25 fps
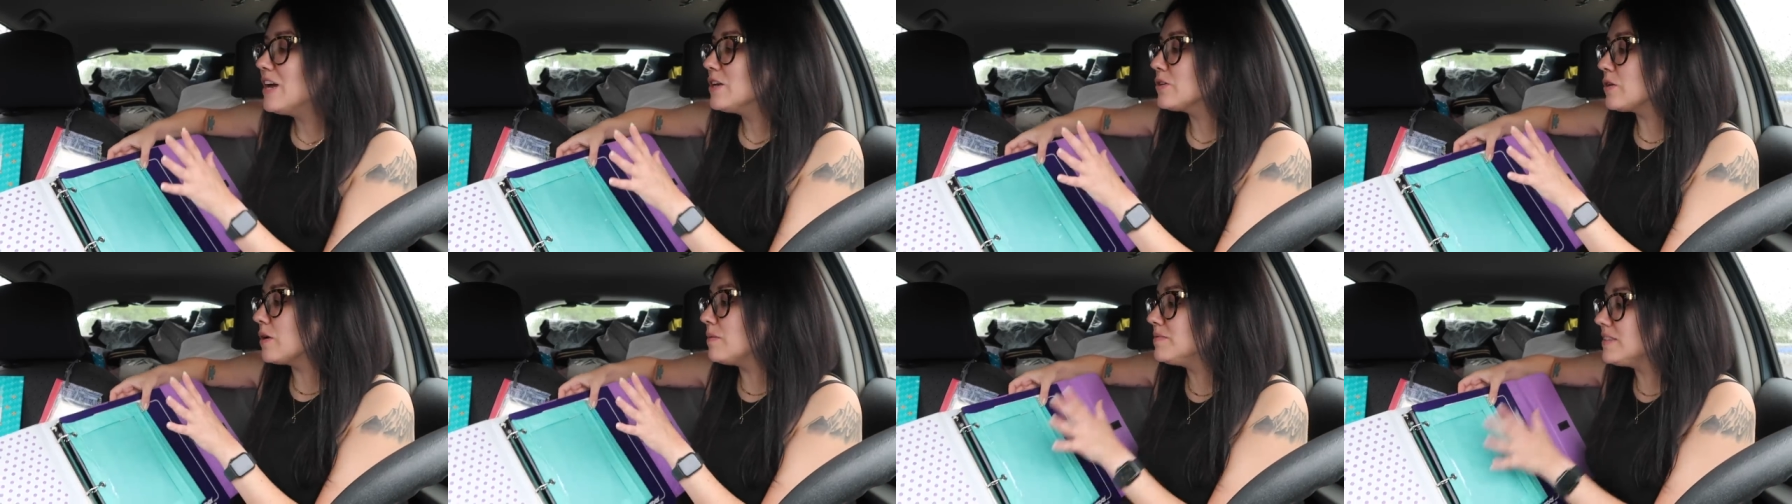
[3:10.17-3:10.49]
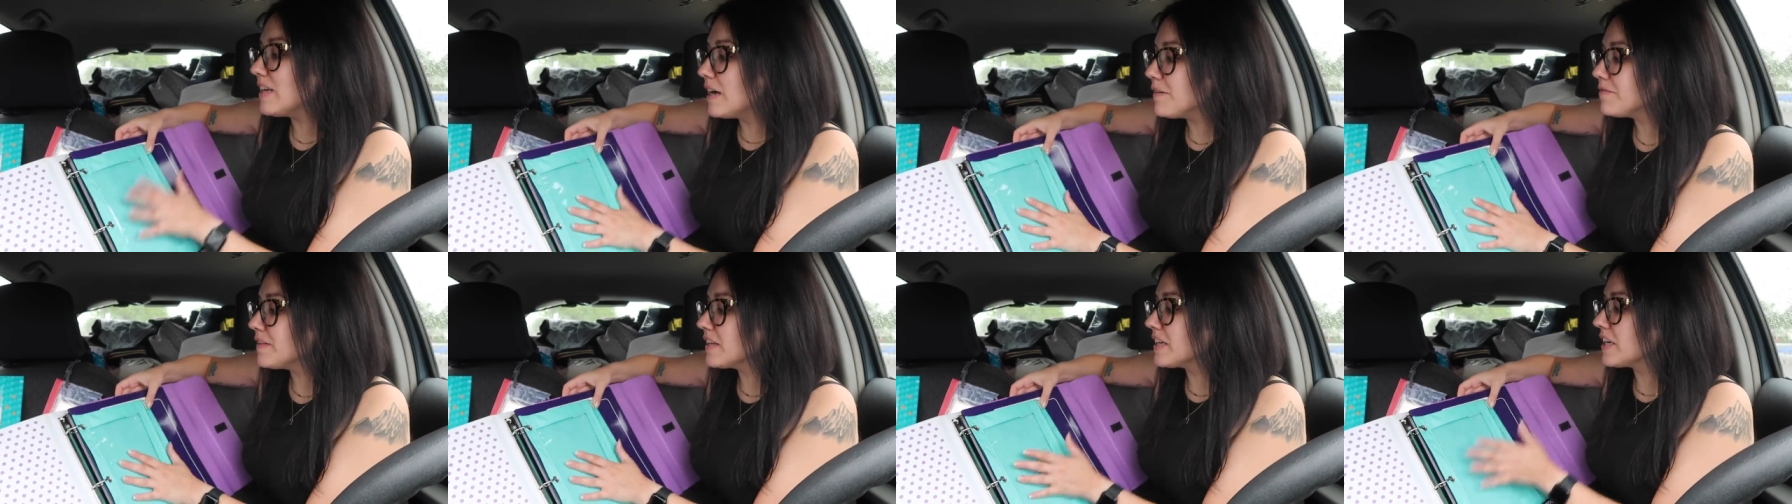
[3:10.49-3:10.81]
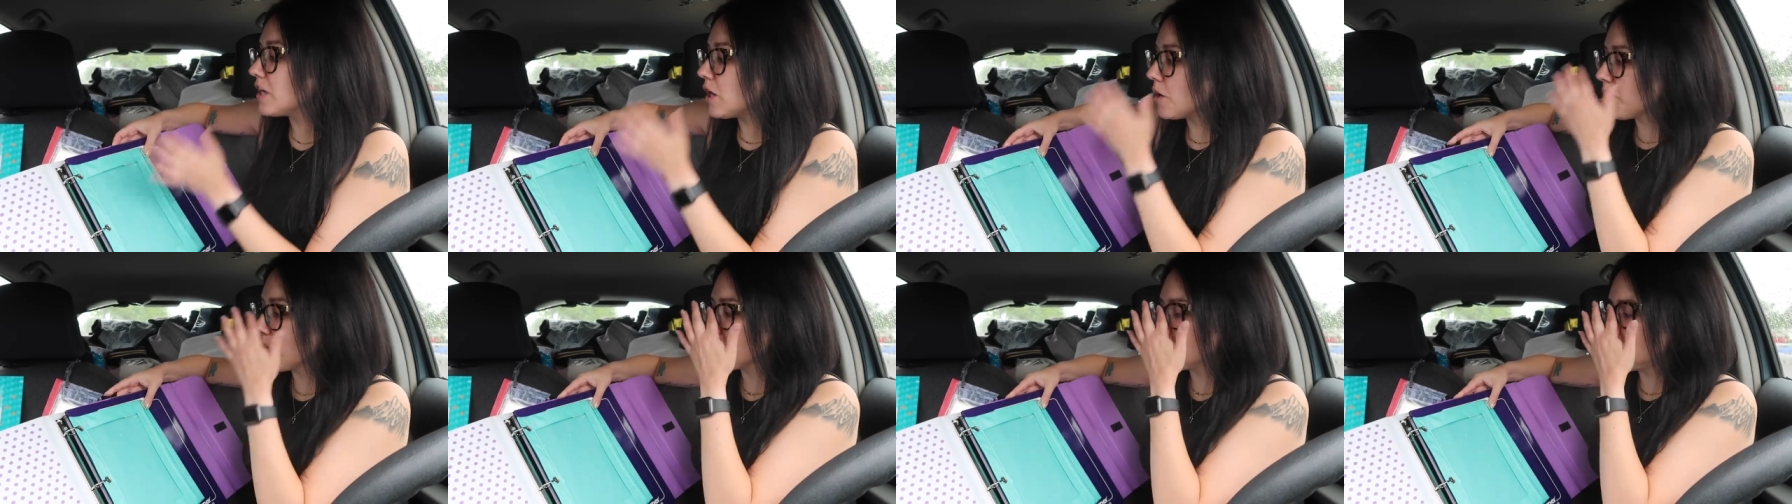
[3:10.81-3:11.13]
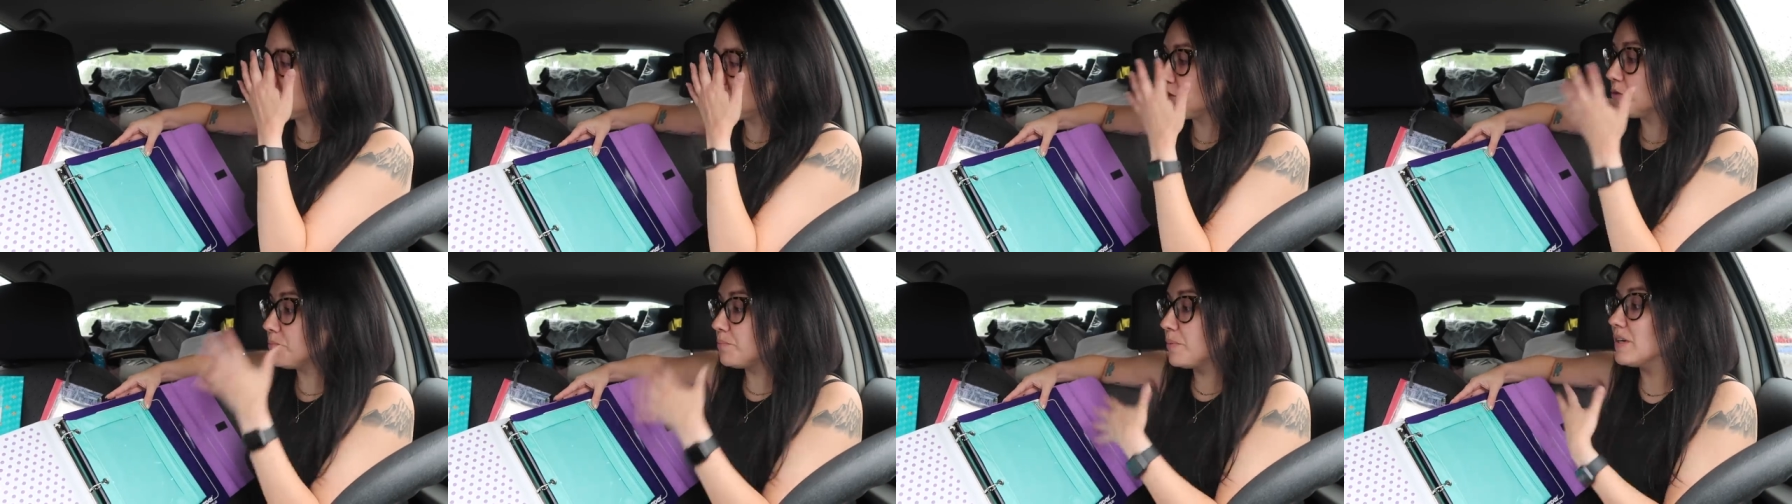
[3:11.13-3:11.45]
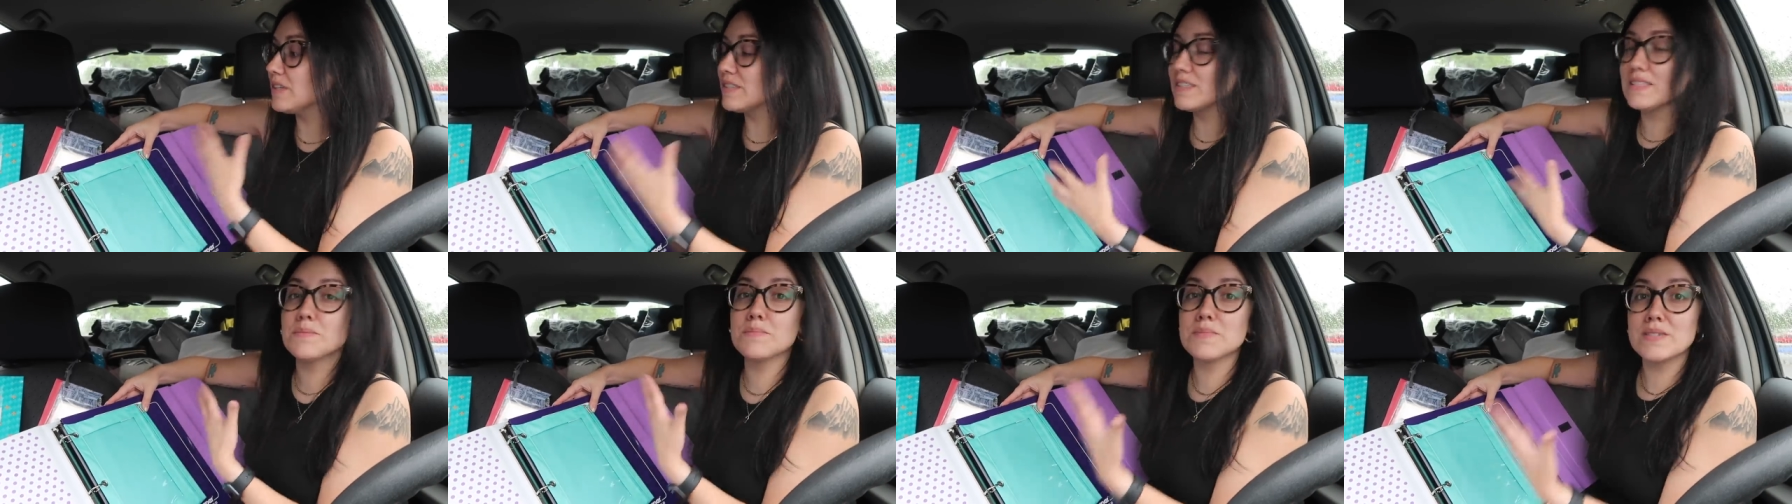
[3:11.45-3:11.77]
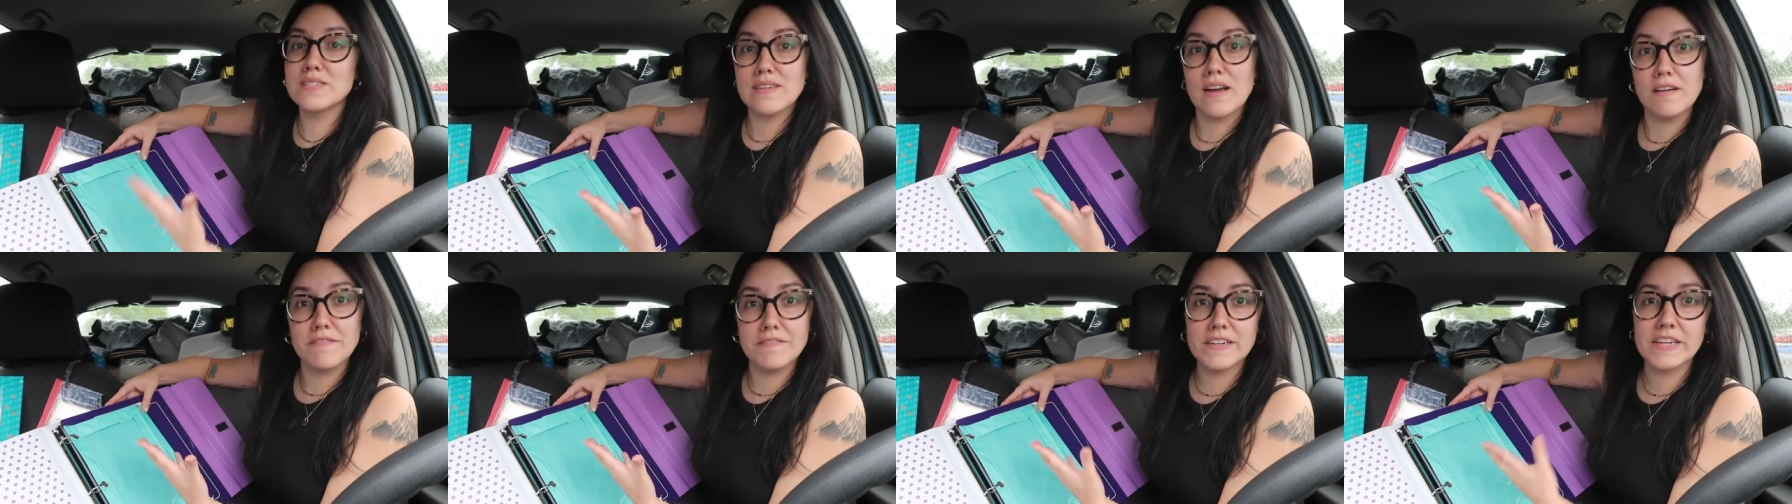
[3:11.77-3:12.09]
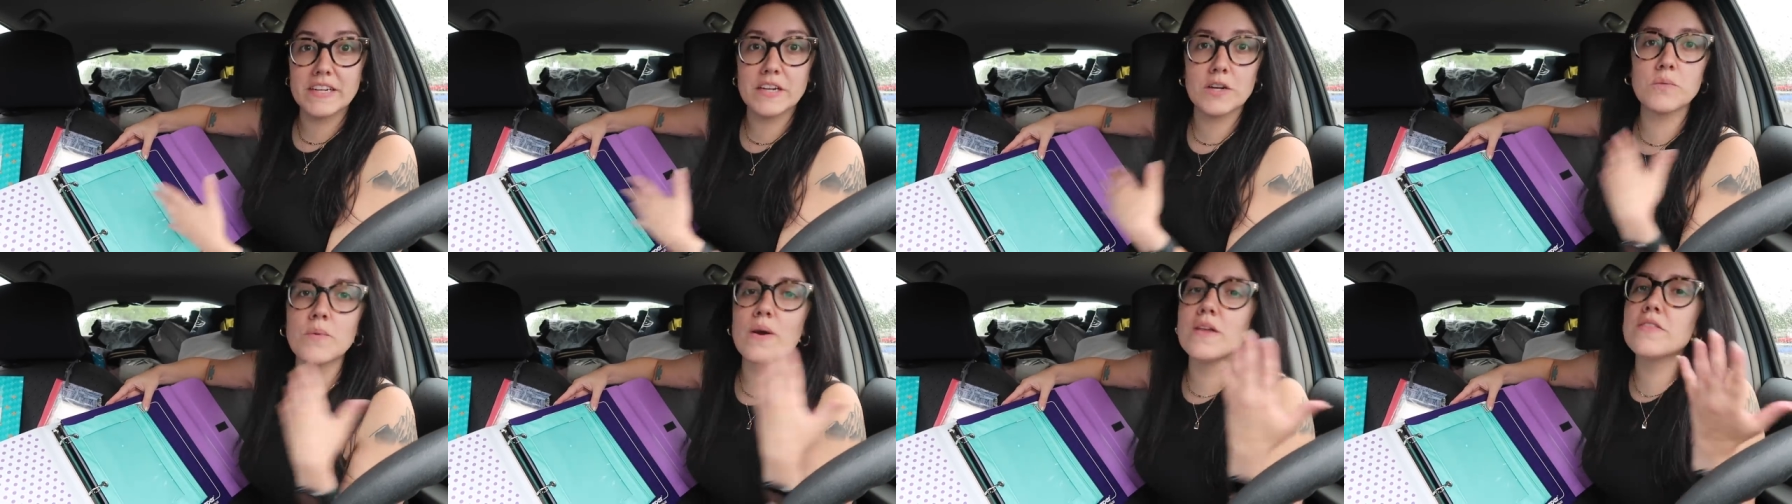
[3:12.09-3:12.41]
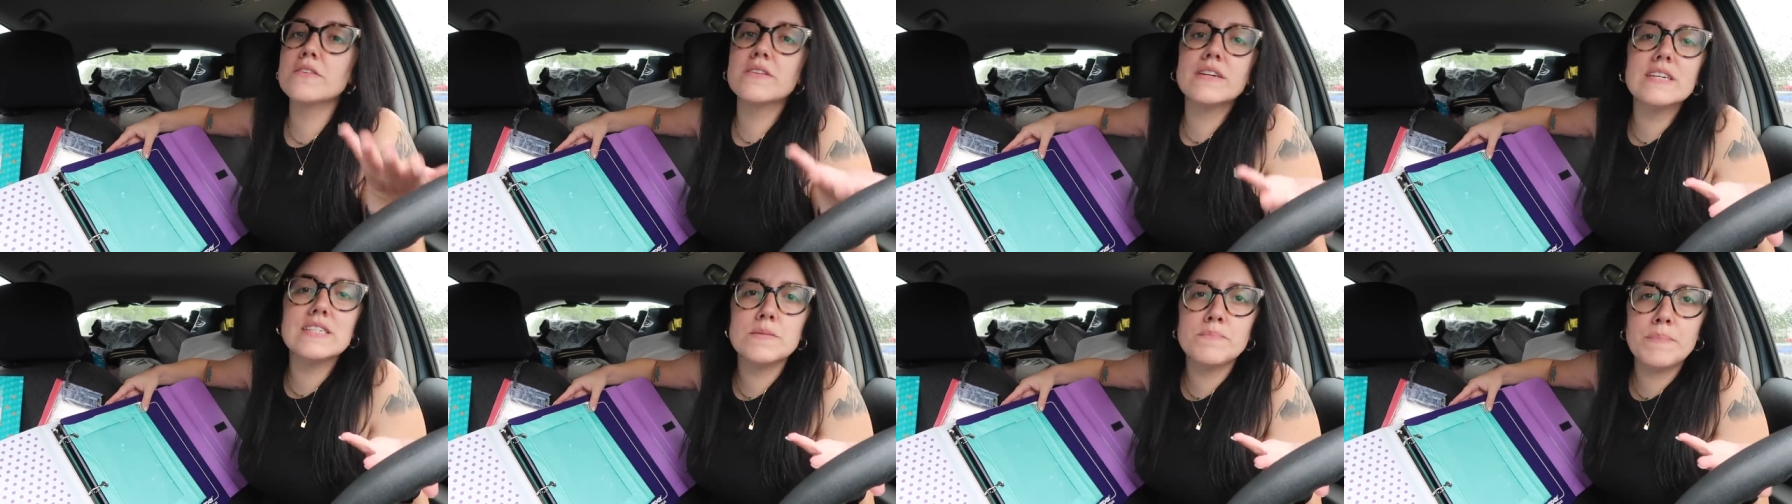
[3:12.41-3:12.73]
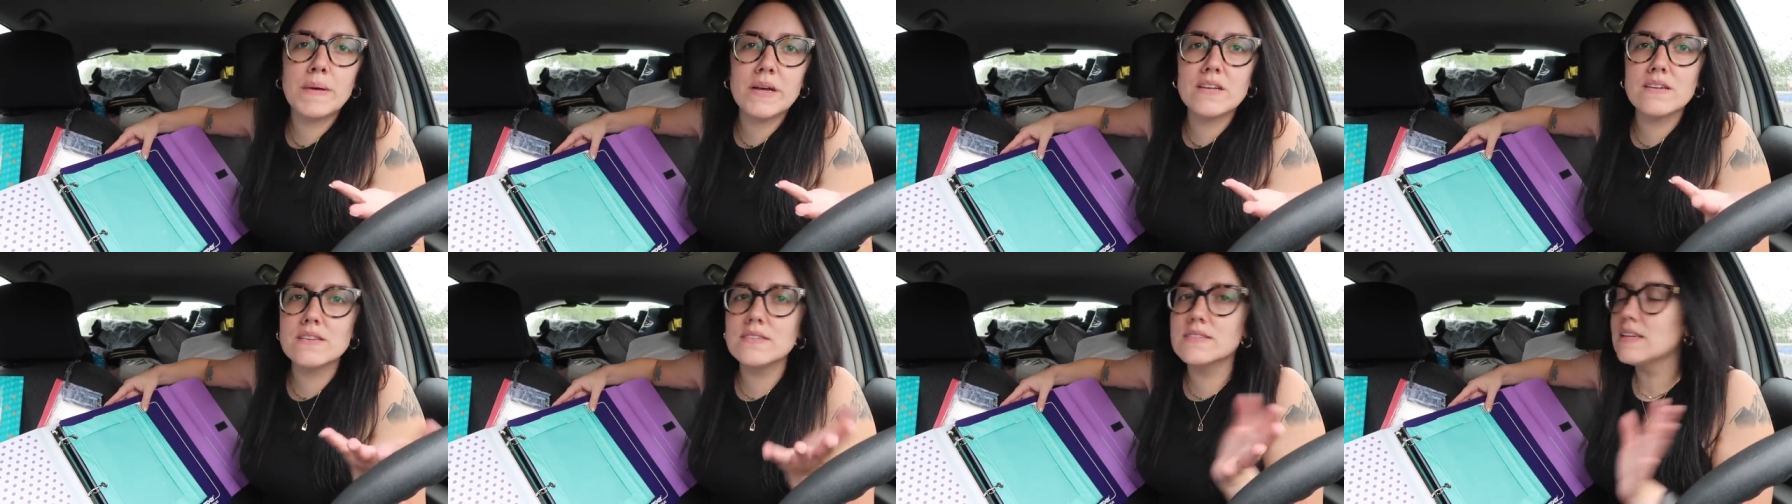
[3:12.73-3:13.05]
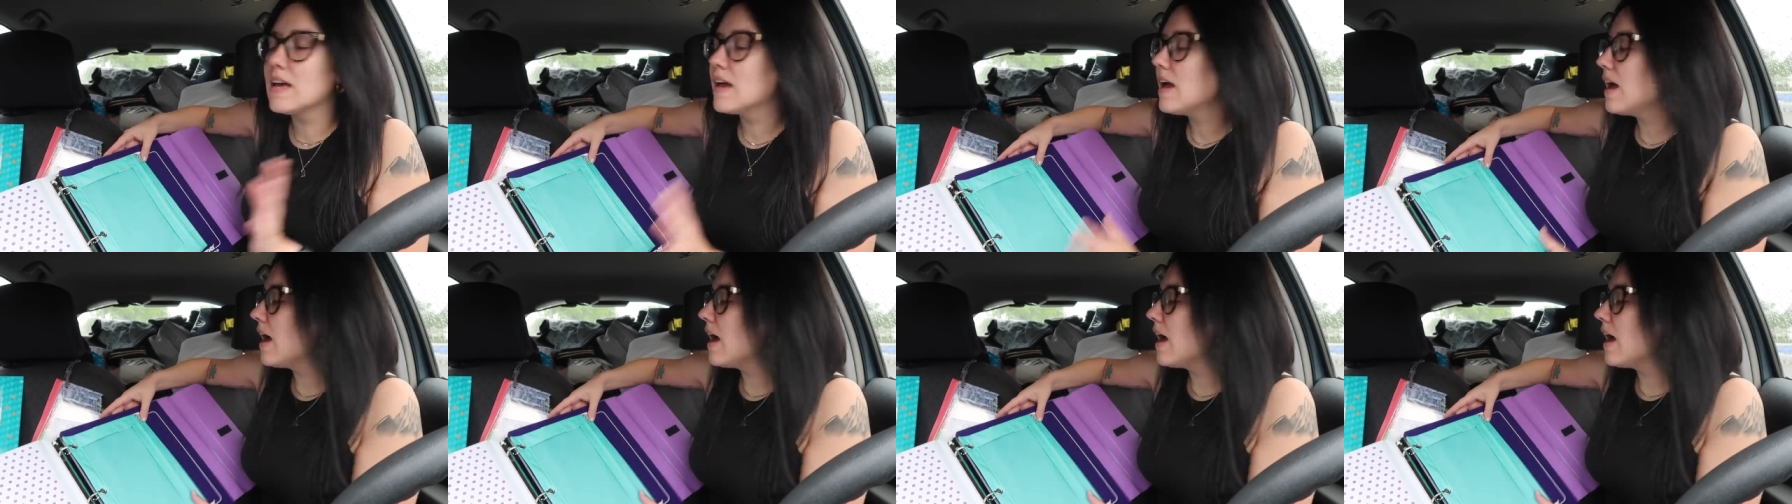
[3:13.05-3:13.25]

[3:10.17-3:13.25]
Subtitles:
So I'm definitely going to put some stuff in here, whether it is bills.